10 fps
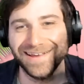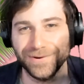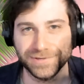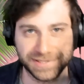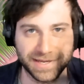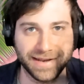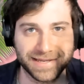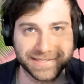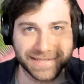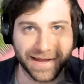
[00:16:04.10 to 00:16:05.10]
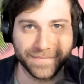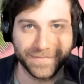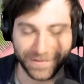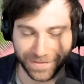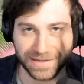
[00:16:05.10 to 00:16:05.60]
We'll see you next time.
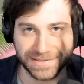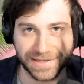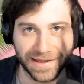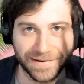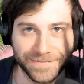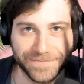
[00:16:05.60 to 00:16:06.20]
Thanks again.